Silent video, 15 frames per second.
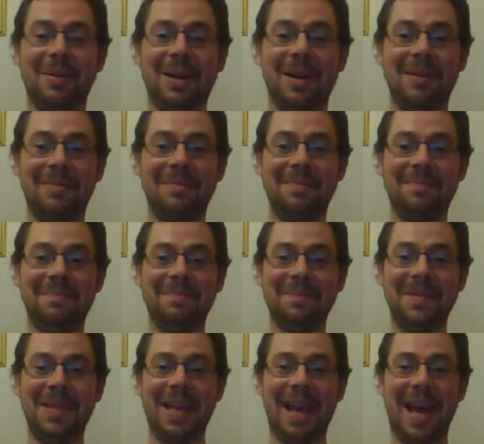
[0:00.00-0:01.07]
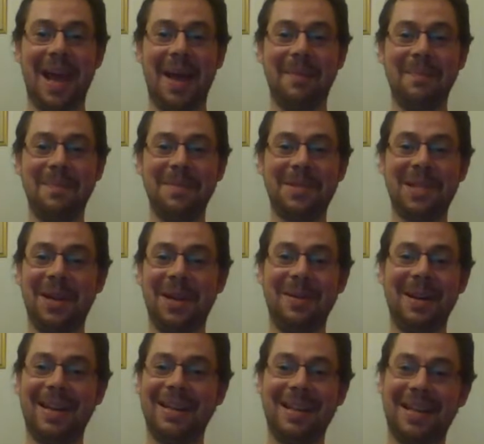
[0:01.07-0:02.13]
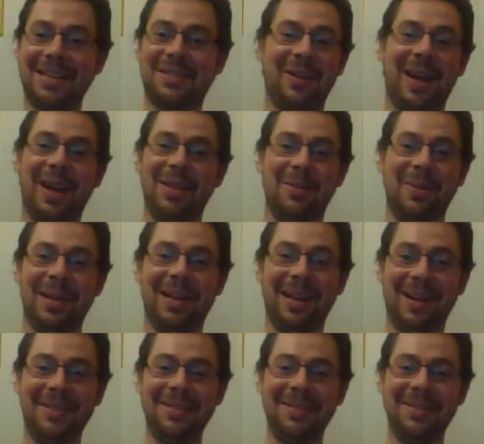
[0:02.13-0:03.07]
So, yeah. So that's out the window.